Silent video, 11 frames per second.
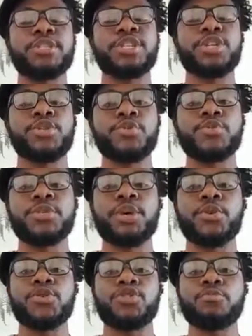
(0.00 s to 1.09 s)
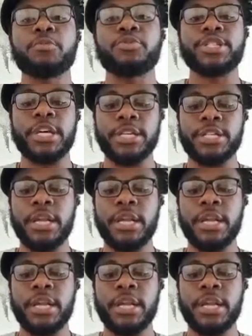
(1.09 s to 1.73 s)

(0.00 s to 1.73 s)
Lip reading: can use the Consumer Protection